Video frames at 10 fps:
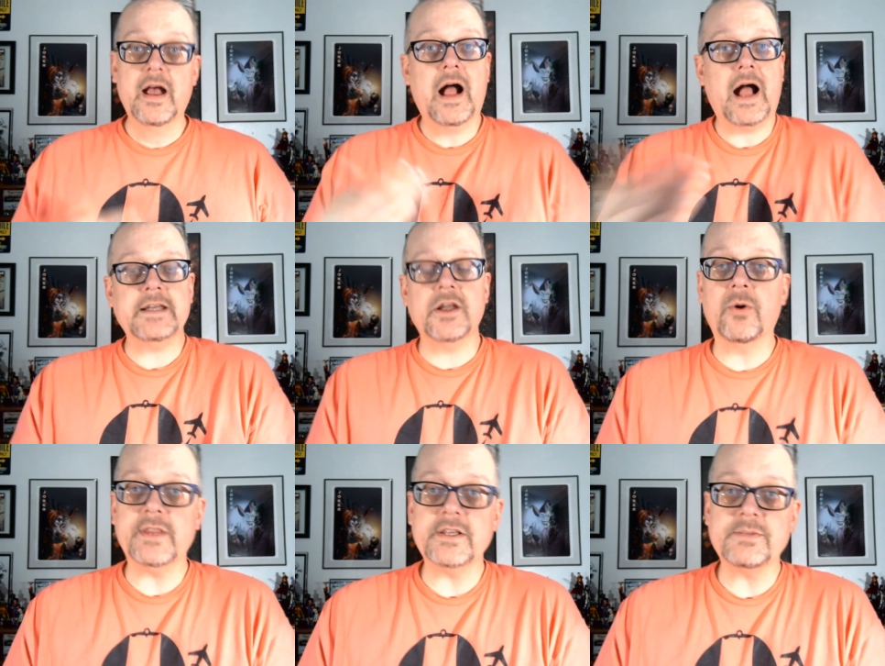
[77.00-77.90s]
I know
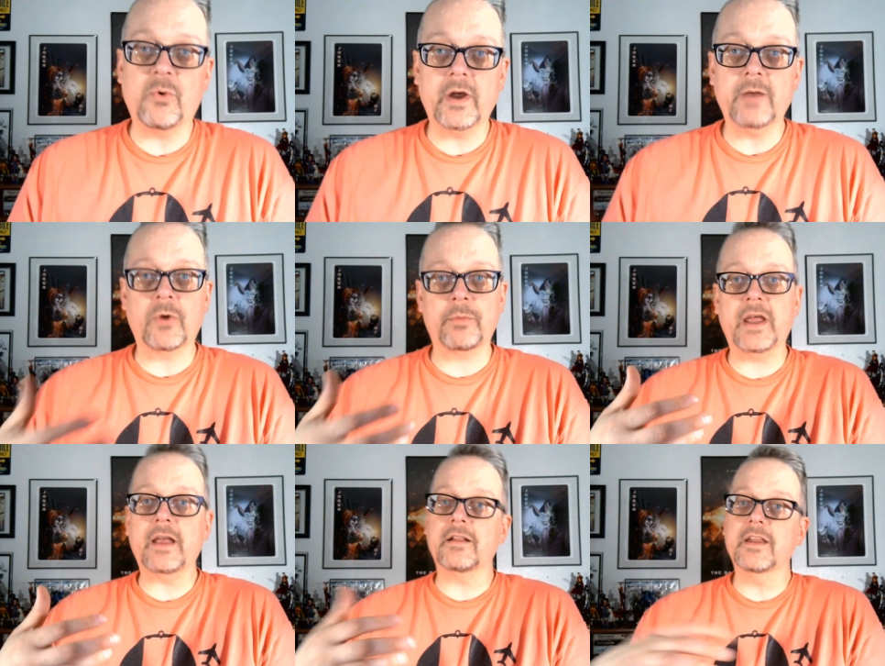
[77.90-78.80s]
at this point we're
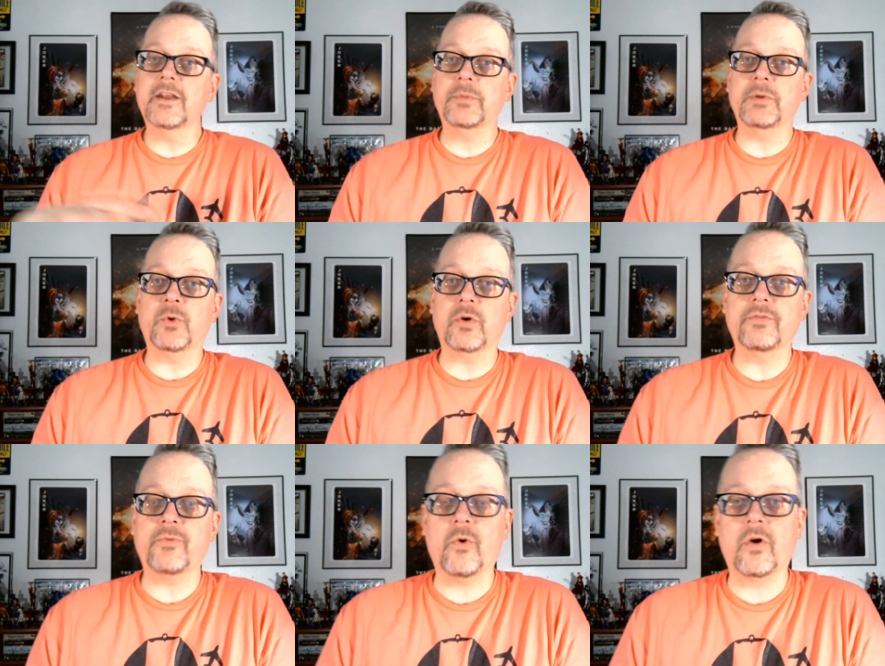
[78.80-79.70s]
paying a little bit more
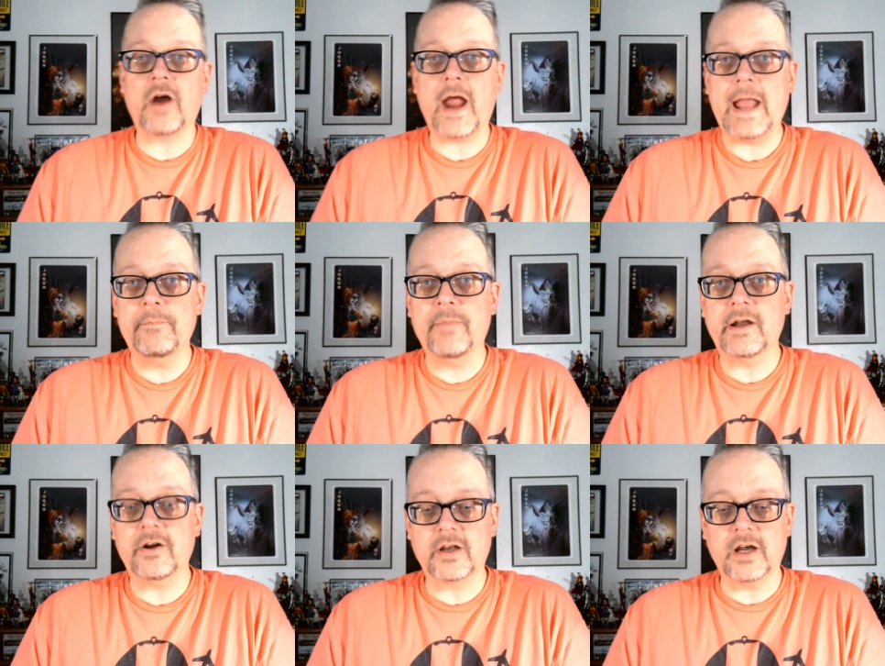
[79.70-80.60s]
for a
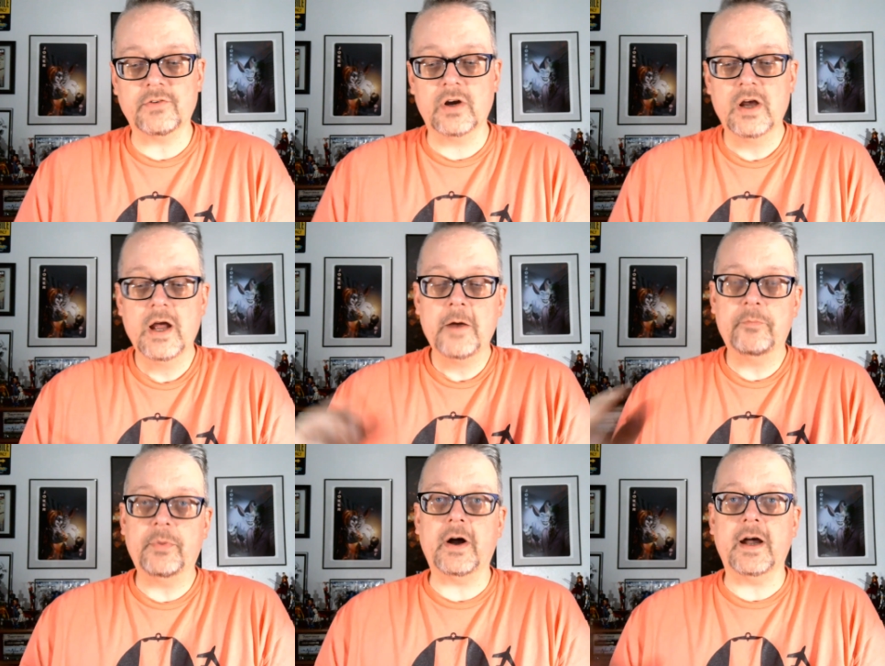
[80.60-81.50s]
better cover,
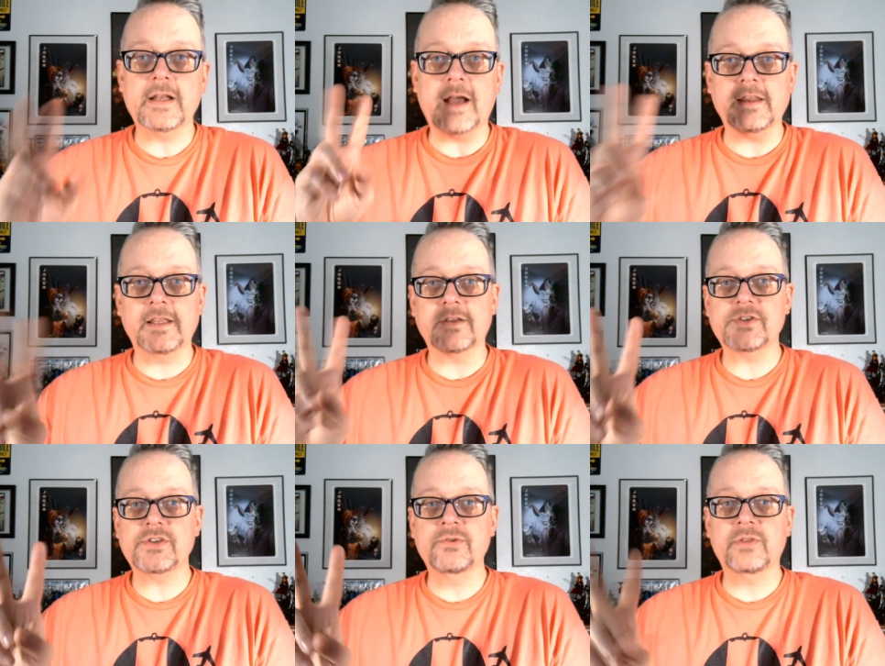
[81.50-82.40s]
but I think there's
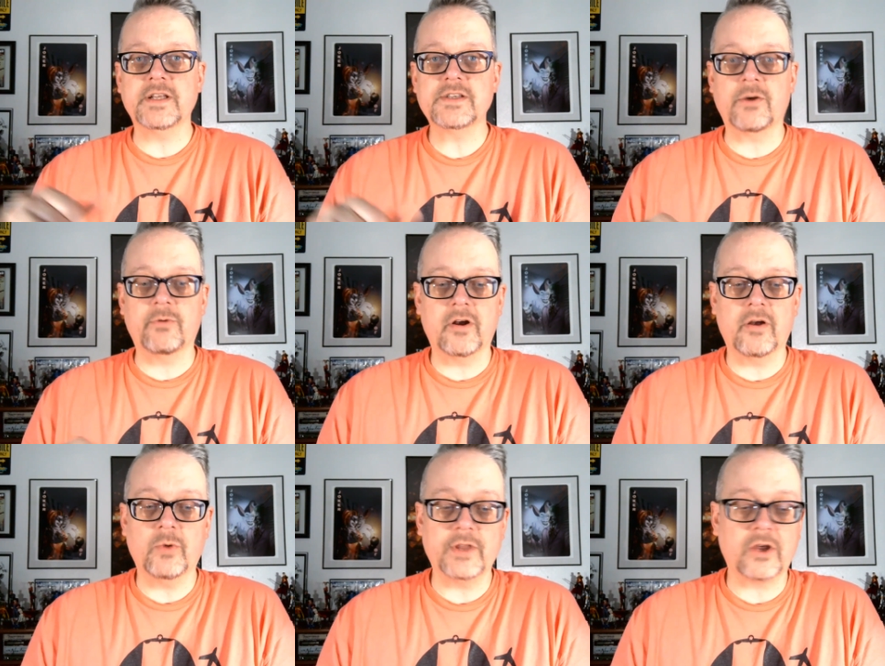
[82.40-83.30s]
two things going on.
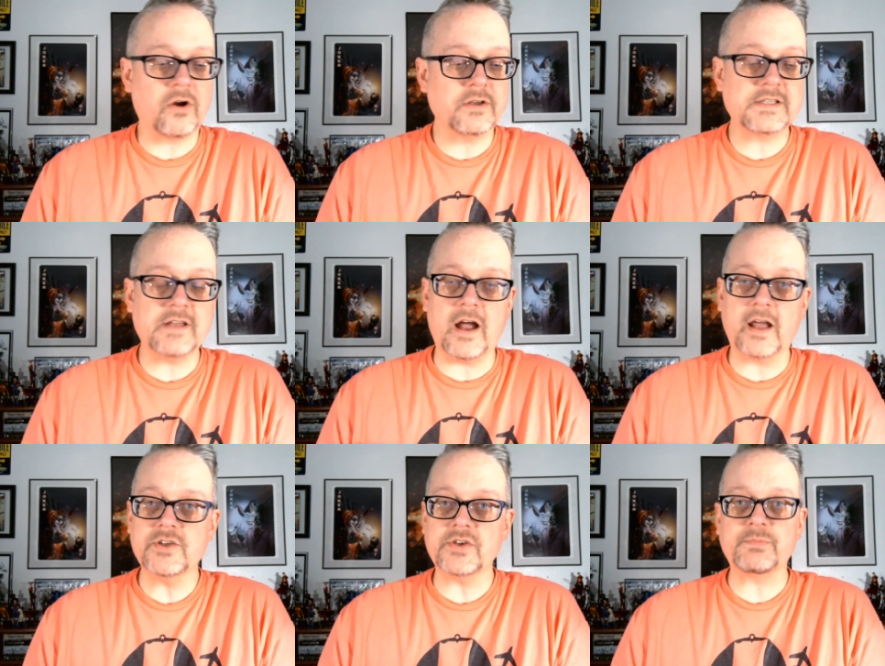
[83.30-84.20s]
One, the cardstock
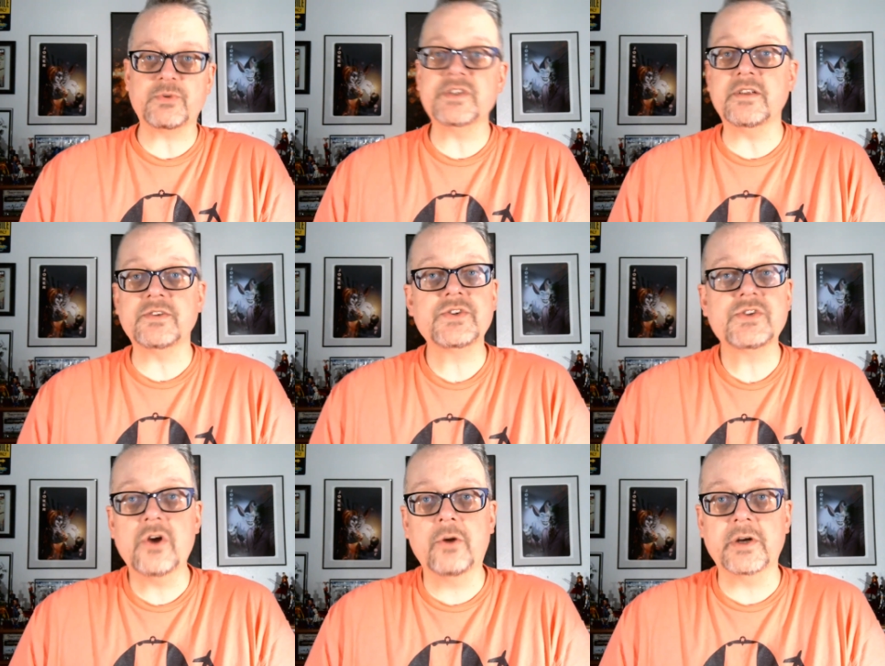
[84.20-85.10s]
just presents
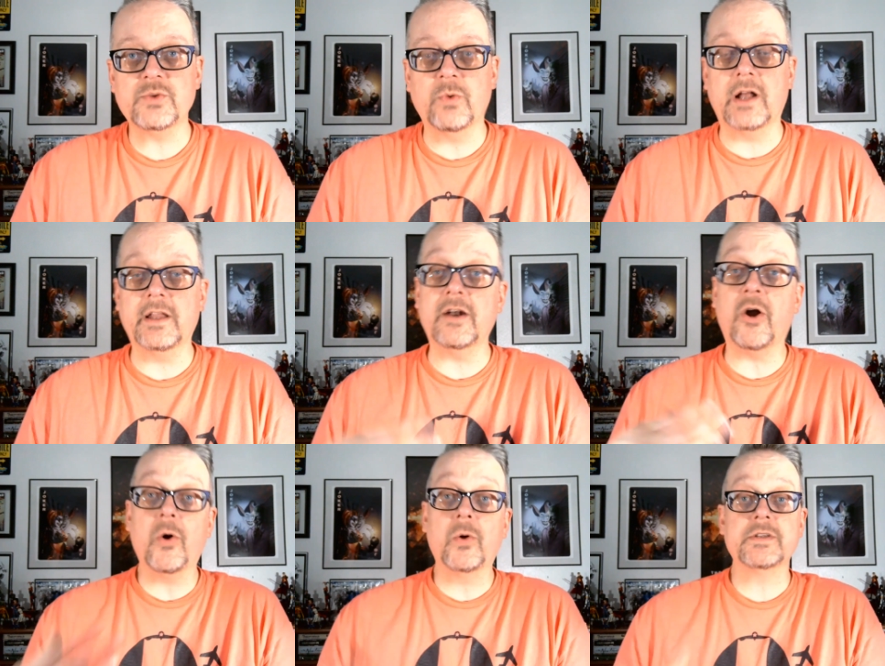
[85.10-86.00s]
so much well, it
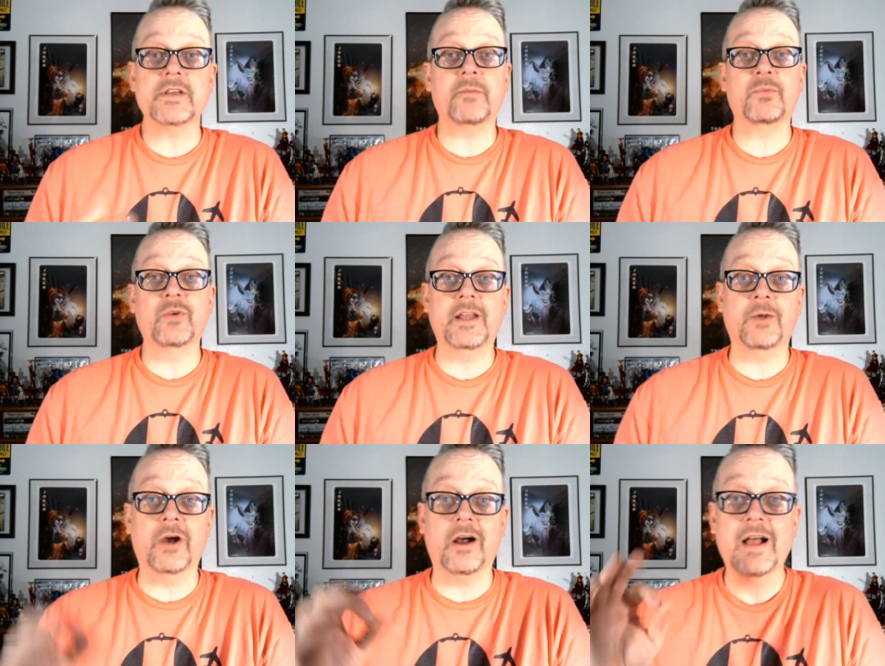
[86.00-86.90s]
holds up really
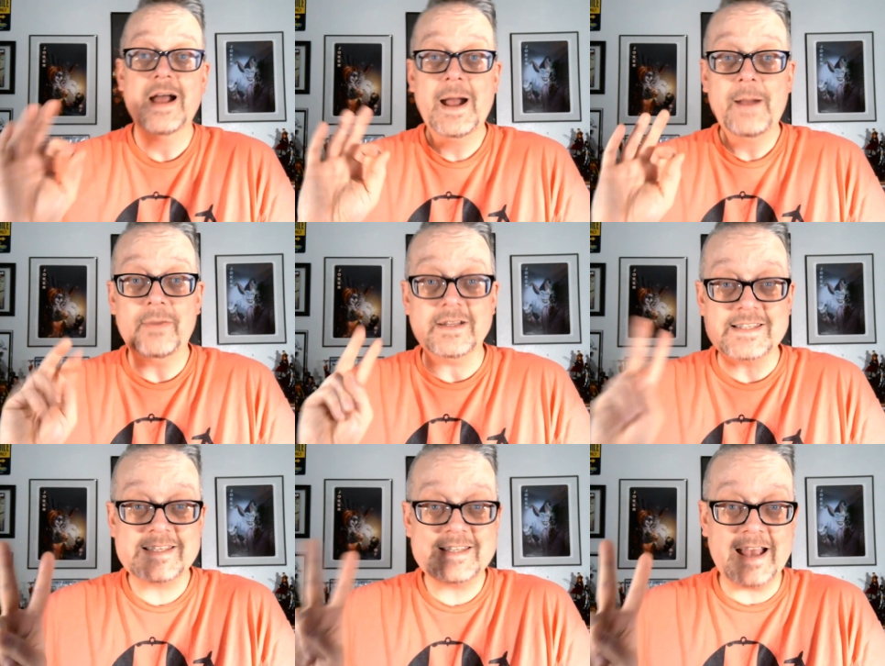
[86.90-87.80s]
well. But
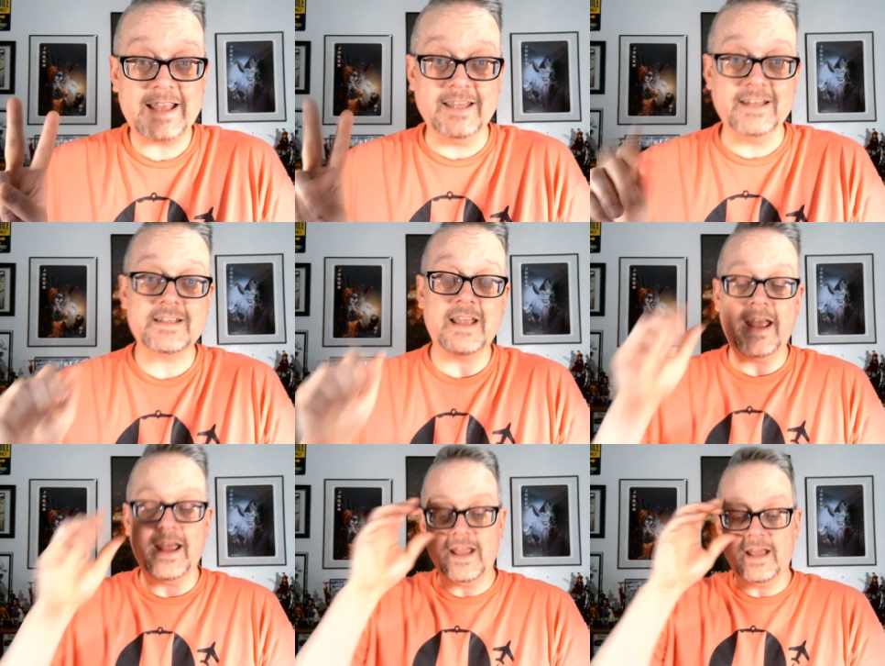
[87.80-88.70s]
second,
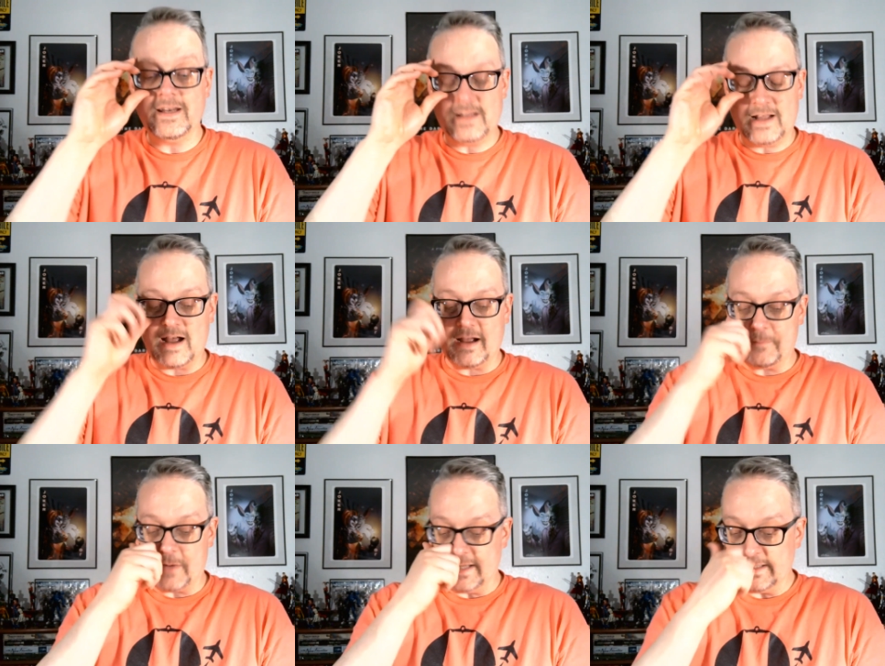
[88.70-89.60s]
and um,
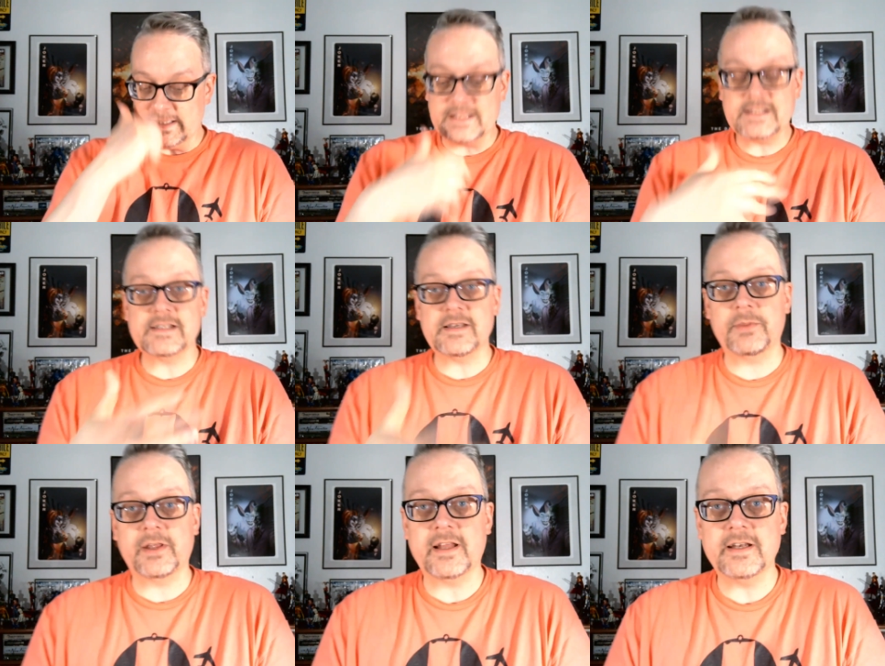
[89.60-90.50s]
I think this is
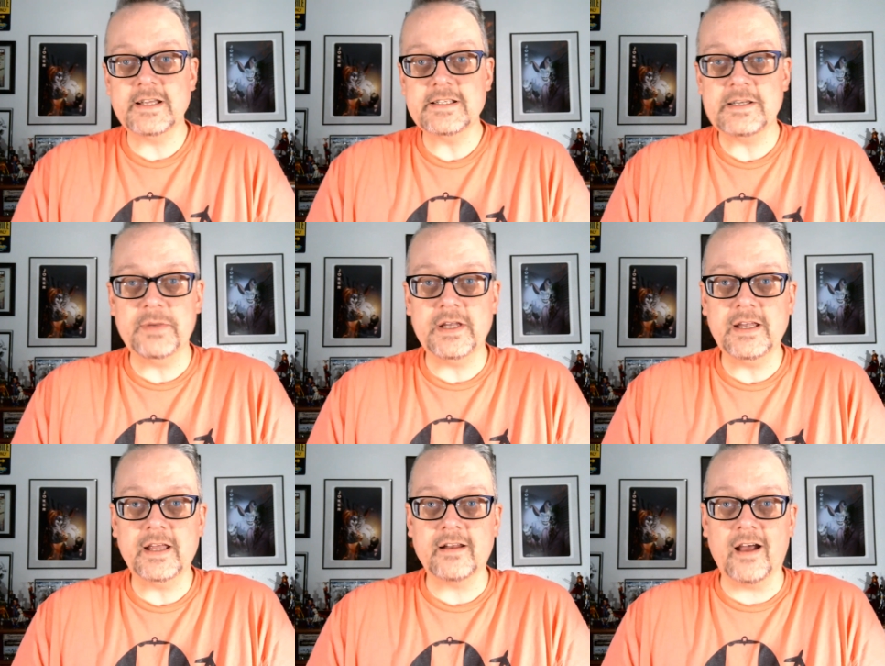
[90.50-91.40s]
something that needs to
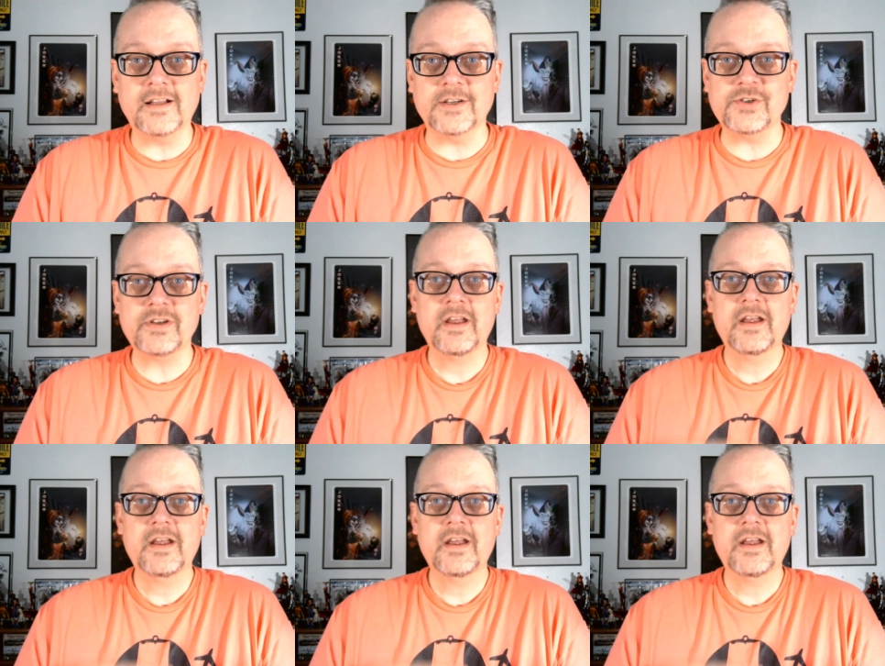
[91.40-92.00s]
be acknowledged,